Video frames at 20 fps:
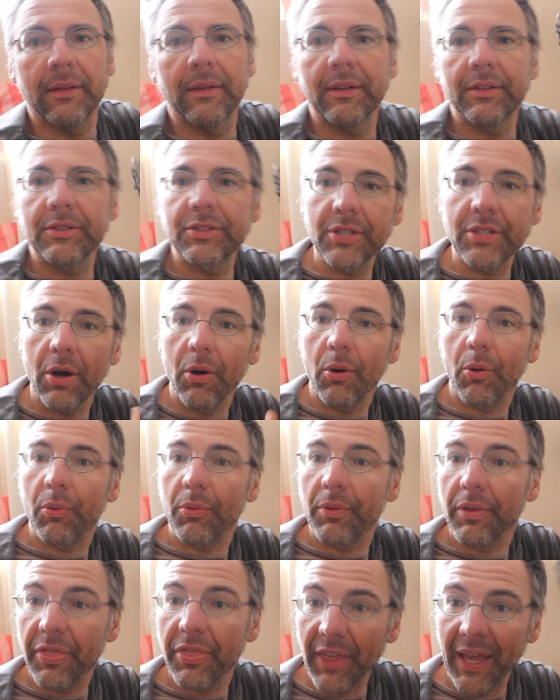
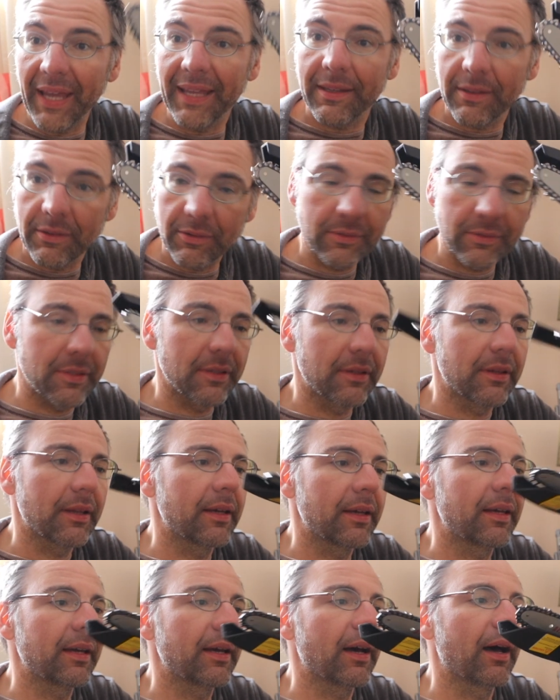So thank you to
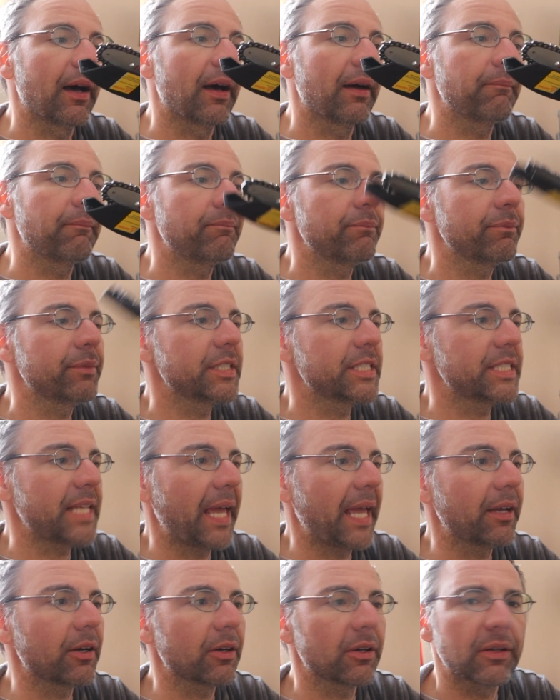the um,
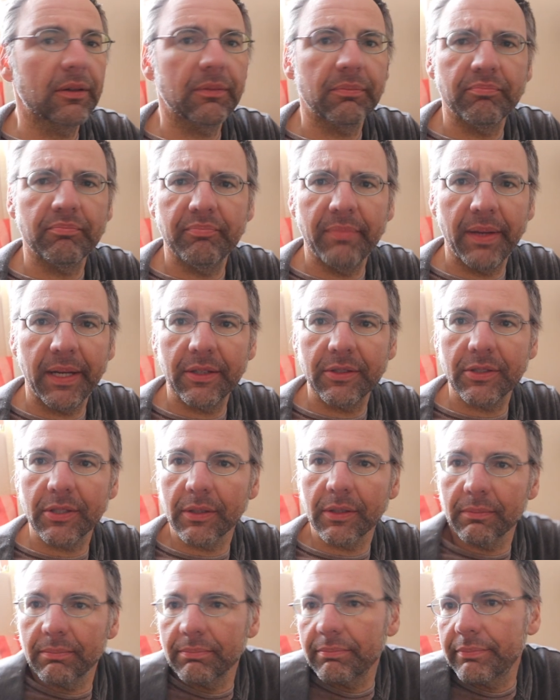Saker
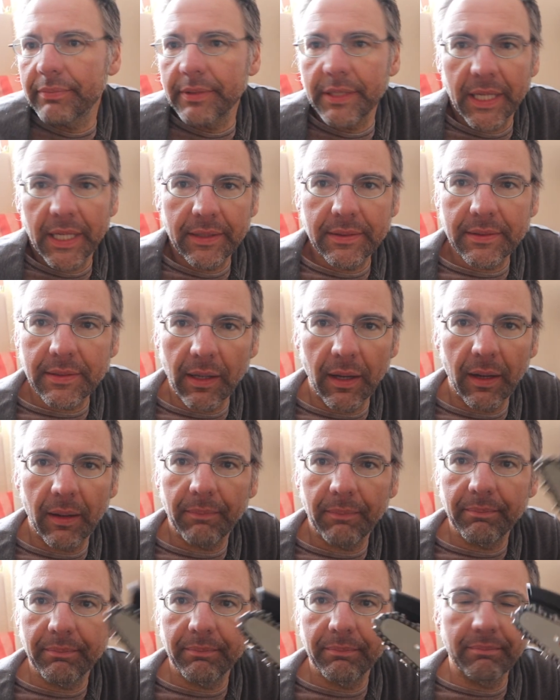miniature
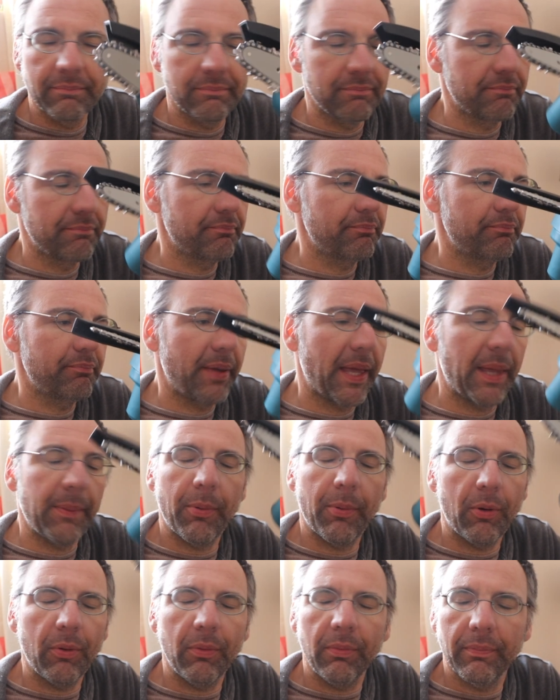chainsaw
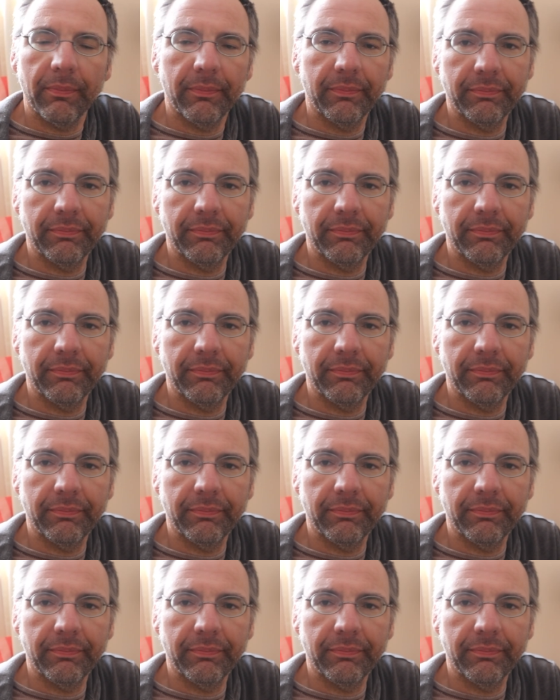people.